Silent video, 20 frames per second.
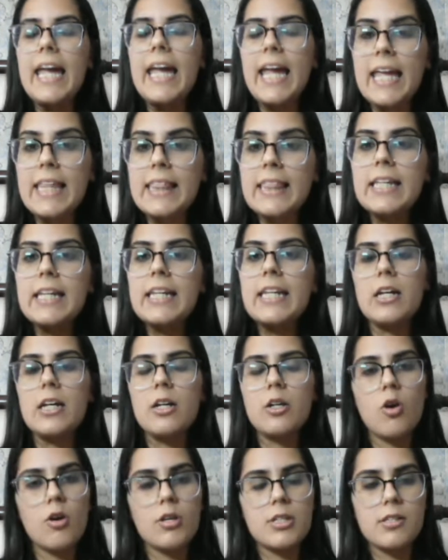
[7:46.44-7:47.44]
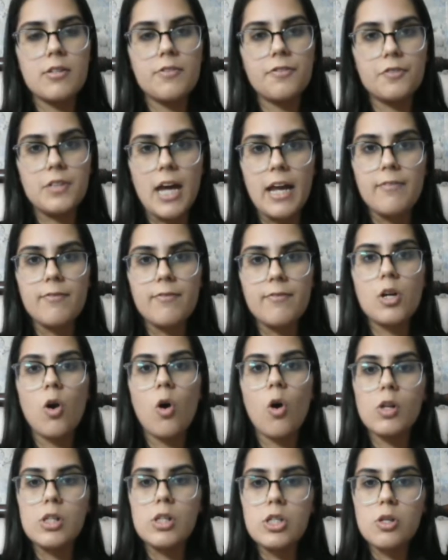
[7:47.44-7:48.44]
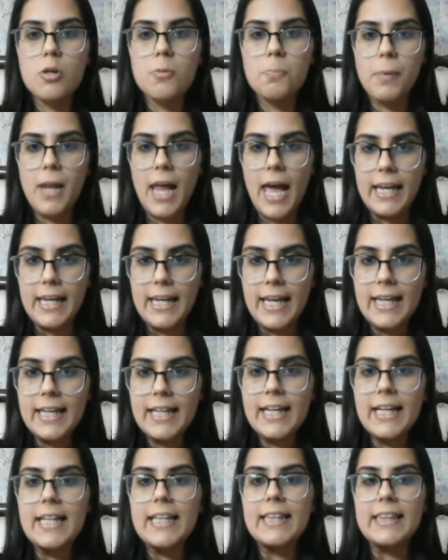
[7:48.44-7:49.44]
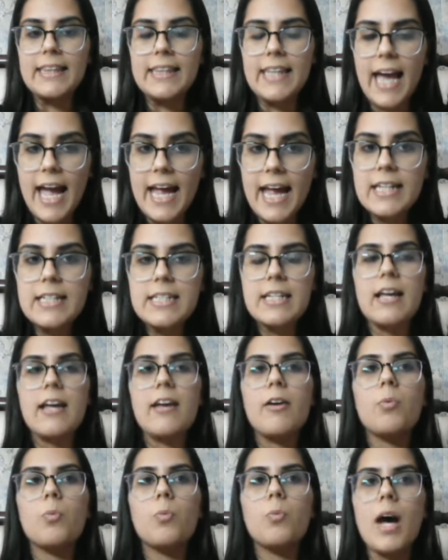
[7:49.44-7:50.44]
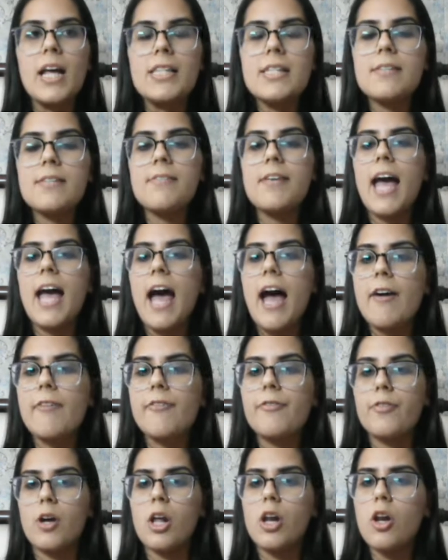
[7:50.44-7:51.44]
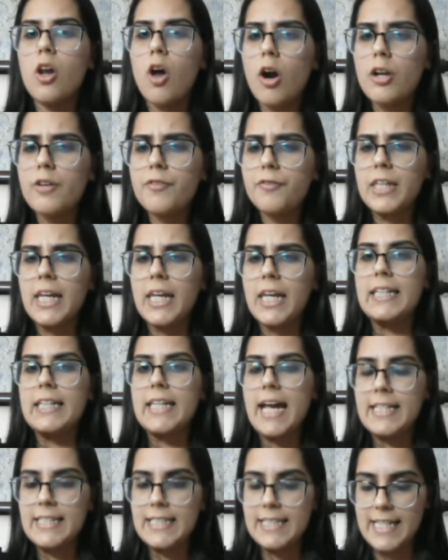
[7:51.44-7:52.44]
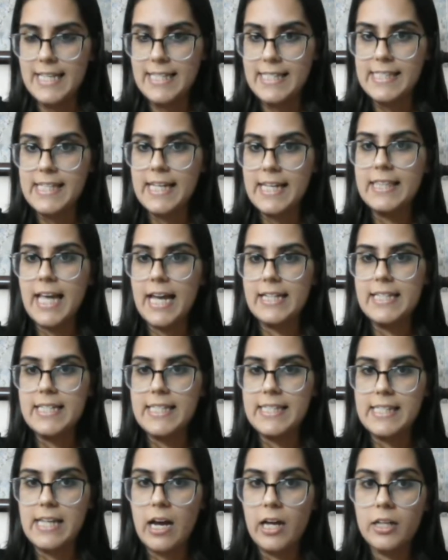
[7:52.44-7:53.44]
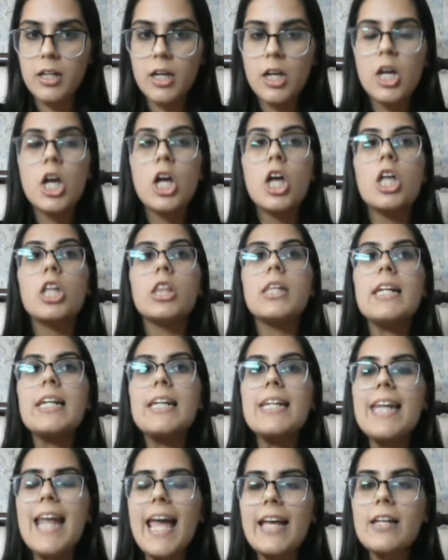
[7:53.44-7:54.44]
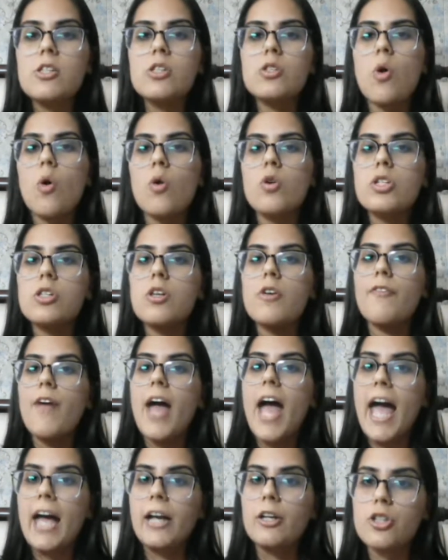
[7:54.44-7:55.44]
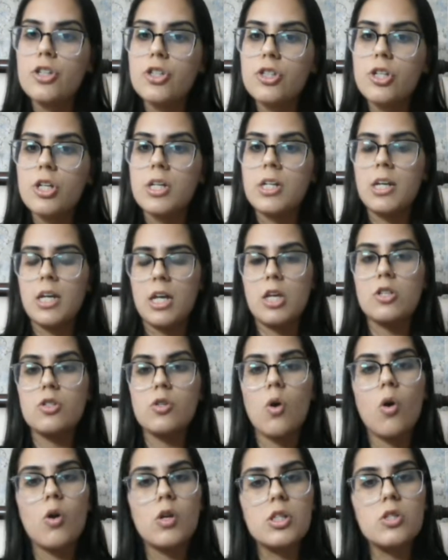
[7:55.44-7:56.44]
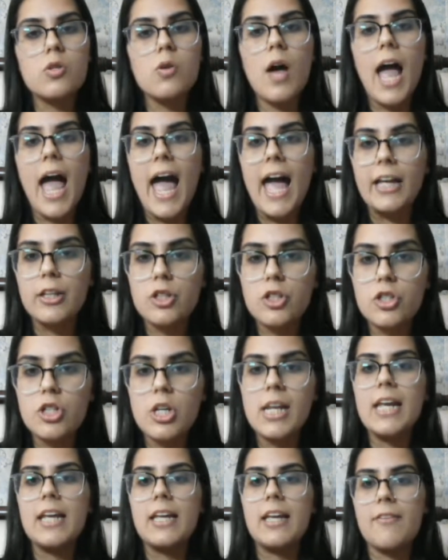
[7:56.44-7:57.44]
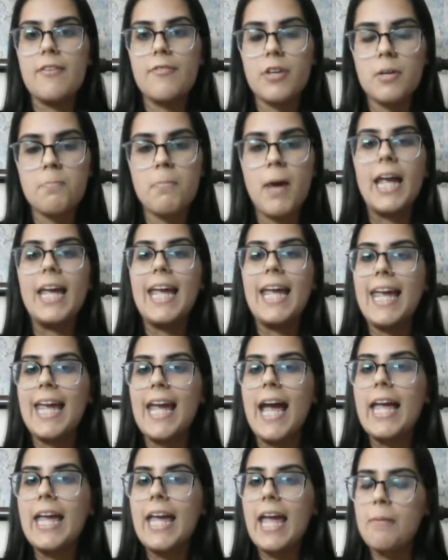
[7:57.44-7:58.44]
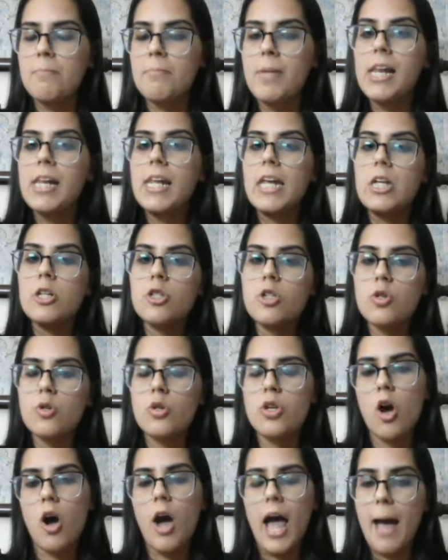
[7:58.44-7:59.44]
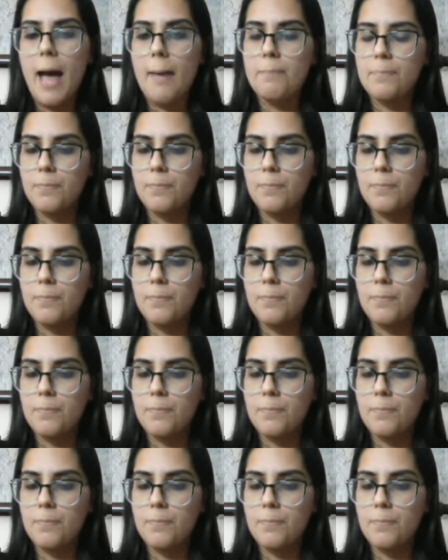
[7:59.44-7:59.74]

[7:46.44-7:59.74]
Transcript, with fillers: In the near course of time, we're also planning that once we have a lot of data and testing that is done, the next course of action is also actually given by A I M L into your app